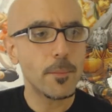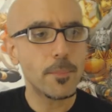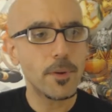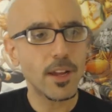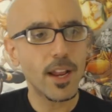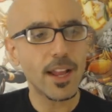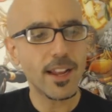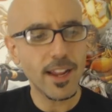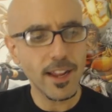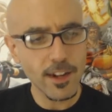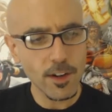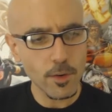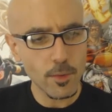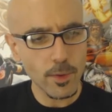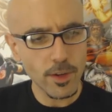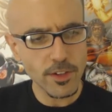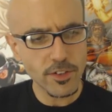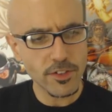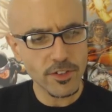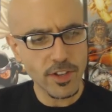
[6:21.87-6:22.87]
But I kind of
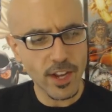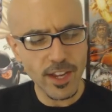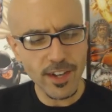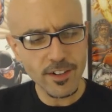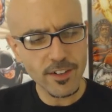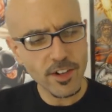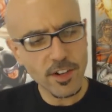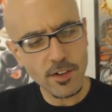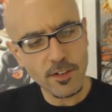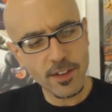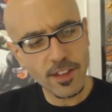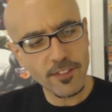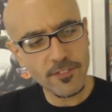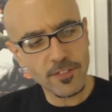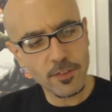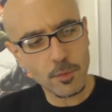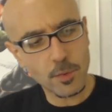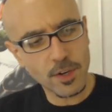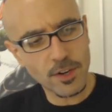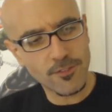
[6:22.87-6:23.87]
wish, I don't know
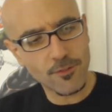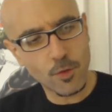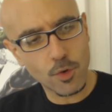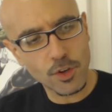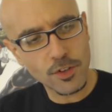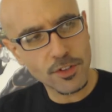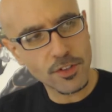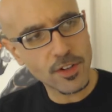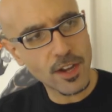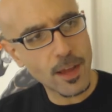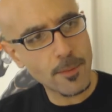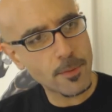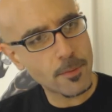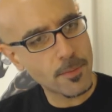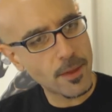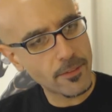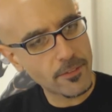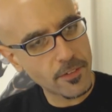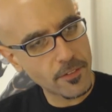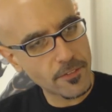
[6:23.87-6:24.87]
if it would have worked or not, but
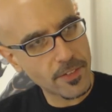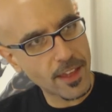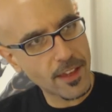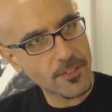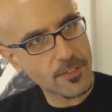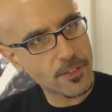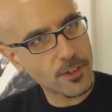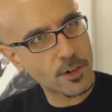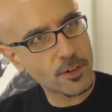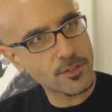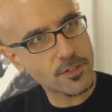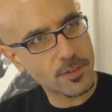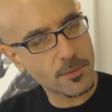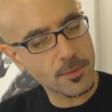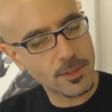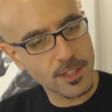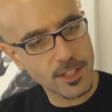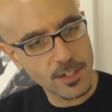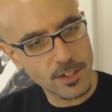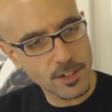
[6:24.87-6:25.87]
maybe if they had thrown
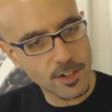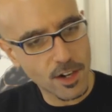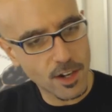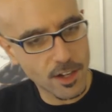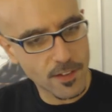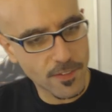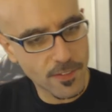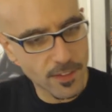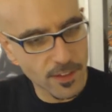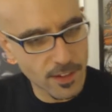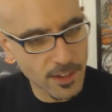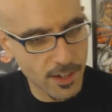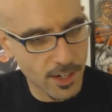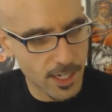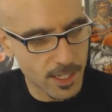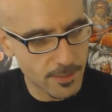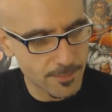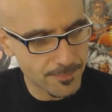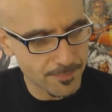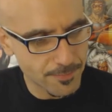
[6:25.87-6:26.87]
some glitter on
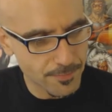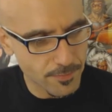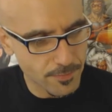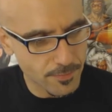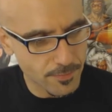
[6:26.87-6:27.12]
the